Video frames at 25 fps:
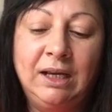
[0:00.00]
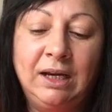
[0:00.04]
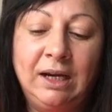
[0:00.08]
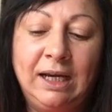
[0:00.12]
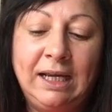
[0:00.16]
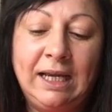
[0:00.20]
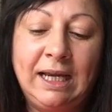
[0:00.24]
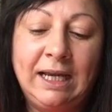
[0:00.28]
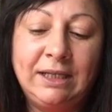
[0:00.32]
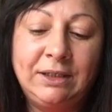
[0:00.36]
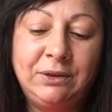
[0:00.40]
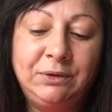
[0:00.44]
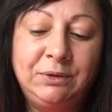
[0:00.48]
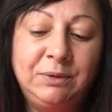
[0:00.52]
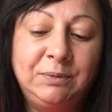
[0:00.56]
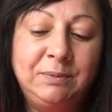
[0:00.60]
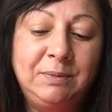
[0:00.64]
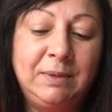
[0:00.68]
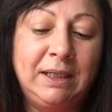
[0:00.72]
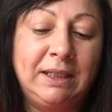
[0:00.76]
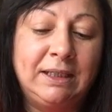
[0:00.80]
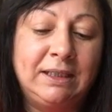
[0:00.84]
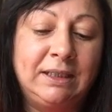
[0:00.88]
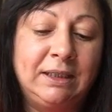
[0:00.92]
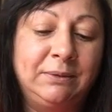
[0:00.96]
I had to
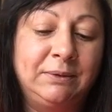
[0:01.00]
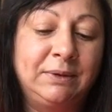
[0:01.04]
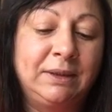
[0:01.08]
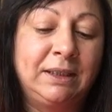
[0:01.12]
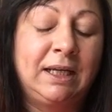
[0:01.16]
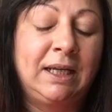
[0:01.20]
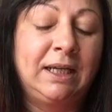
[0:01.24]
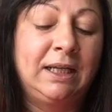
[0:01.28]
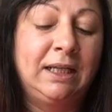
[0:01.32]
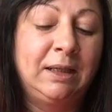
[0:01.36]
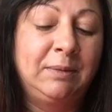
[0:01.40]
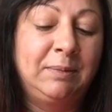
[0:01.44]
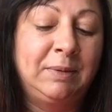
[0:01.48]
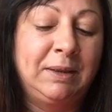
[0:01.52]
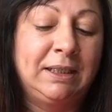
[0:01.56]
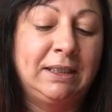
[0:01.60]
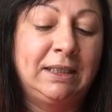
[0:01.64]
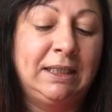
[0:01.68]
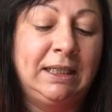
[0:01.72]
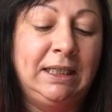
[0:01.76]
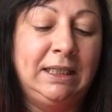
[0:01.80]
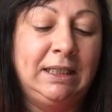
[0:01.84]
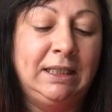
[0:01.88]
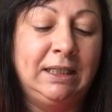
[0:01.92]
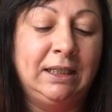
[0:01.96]
admit it was getting a bit
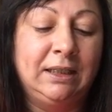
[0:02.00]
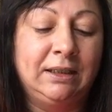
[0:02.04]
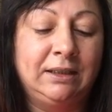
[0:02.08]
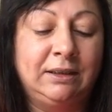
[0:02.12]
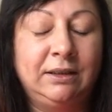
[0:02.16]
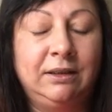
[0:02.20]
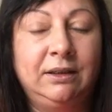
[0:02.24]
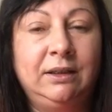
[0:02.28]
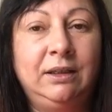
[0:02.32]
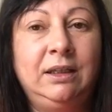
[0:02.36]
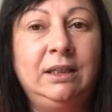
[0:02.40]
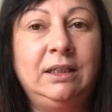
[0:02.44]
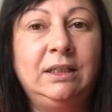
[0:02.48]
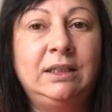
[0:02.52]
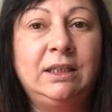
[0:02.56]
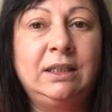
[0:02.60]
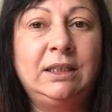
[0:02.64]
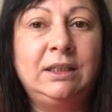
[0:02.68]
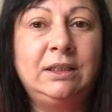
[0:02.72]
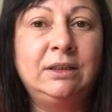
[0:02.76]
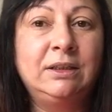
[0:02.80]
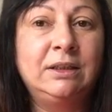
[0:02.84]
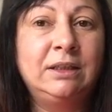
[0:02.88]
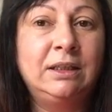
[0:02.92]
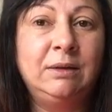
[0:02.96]
tedious. The
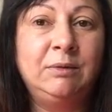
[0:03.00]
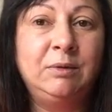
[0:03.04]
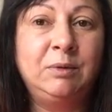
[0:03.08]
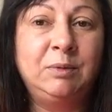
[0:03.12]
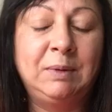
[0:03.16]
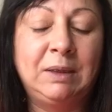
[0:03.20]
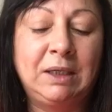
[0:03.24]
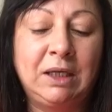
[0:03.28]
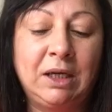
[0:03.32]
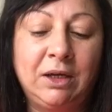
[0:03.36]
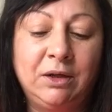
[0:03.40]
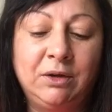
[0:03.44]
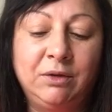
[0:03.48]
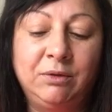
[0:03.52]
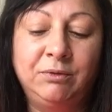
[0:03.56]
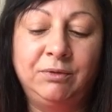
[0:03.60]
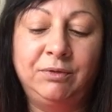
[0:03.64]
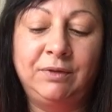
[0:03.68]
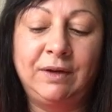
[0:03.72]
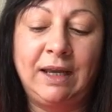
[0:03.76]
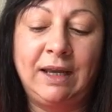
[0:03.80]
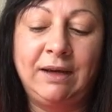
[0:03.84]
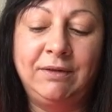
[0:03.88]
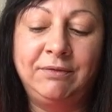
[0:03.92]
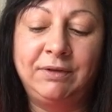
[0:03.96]
audition seemed to be going on
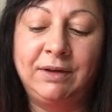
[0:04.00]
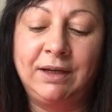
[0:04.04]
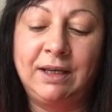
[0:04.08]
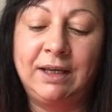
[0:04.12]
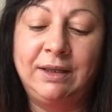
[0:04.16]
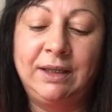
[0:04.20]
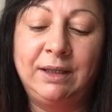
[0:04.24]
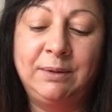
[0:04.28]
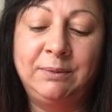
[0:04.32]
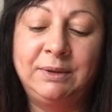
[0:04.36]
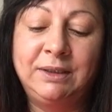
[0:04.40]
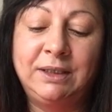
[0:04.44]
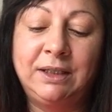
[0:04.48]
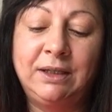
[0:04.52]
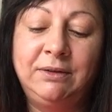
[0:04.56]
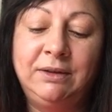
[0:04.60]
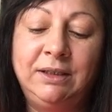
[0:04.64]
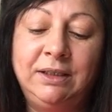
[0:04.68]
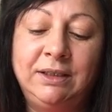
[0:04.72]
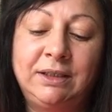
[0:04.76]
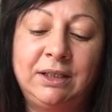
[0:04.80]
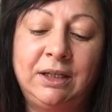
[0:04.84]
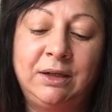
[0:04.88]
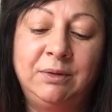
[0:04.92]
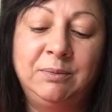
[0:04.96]
forever, and there was
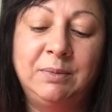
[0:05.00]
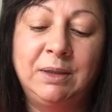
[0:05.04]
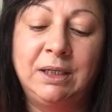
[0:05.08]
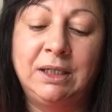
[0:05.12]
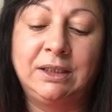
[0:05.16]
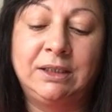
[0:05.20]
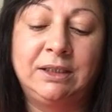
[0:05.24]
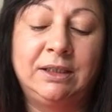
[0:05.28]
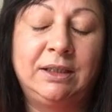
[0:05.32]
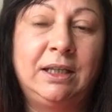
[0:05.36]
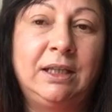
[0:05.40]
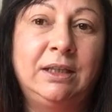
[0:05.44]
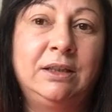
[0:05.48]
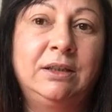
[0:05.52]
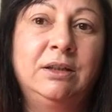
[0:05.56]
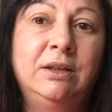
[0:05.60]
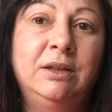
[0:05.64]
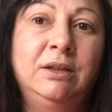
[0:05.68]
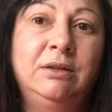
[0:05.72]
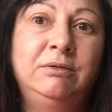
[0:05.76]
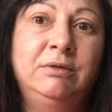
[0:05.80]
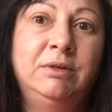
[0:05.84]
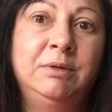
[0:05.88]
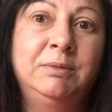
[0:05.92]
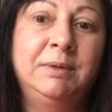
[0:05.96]
only so much "there's
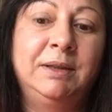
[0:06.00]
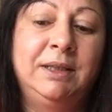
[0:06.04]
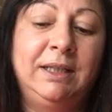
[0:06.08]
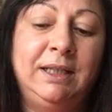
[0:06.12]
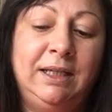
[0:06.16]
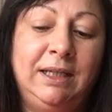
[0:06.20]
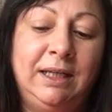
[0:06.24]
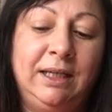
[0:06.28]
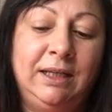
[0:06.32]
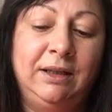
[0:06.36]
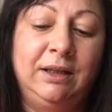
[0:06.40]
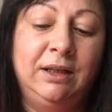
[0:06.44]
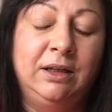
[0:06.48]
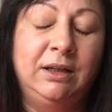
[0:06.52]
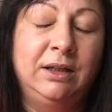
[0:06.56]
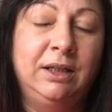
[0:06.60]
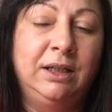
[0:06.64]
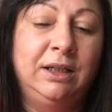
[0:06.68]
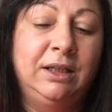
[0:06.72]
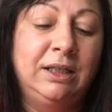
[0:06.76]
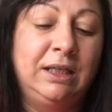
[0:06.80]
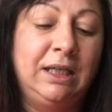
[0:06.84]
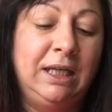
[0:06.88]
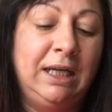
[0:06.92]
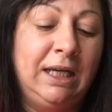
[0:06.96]
no room at the inn" that I
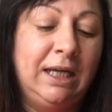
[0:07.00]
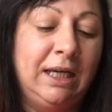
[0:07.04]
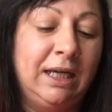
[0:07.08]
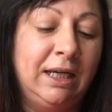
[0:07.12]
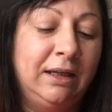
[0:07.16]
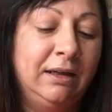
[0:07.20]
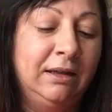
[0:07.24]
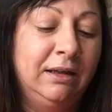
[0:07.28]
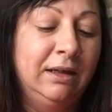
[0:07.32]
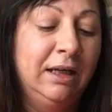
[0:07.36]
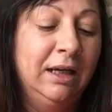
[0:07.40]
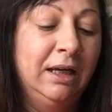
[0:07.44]
could hear.